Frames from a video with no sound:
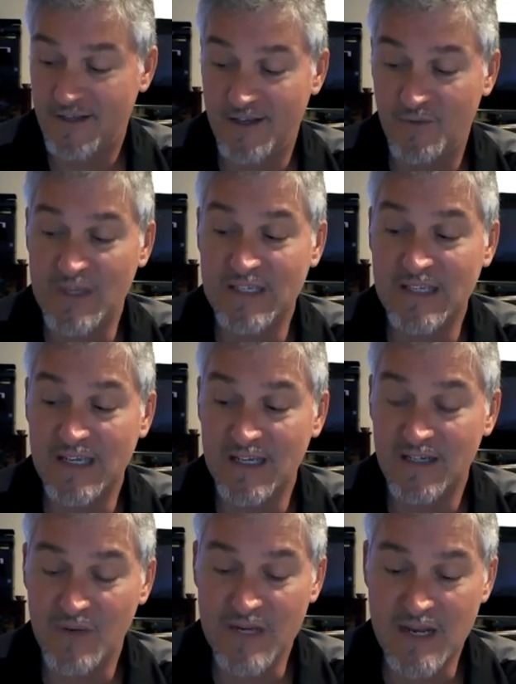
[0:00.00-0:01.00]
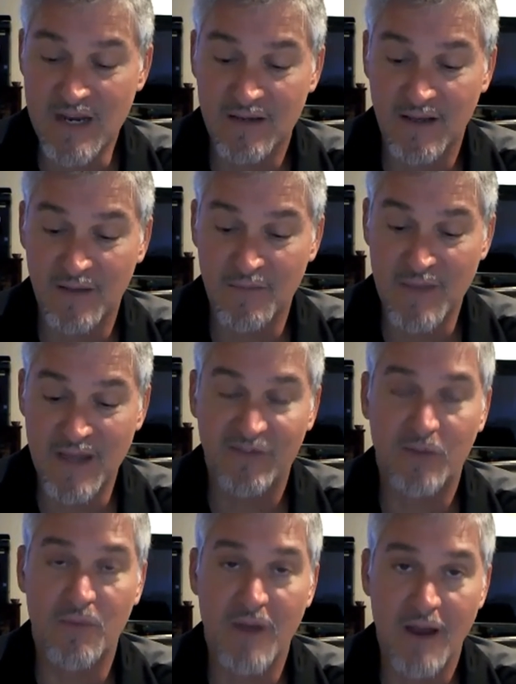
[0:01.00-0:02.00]
We need men
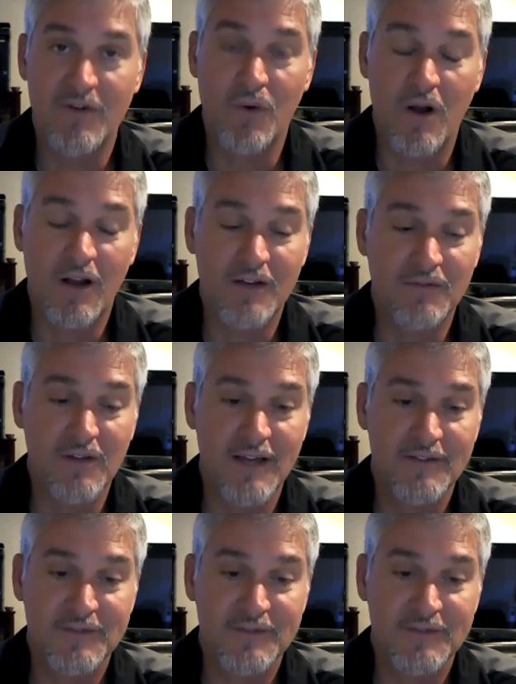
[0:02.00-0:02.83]
from every walk of life.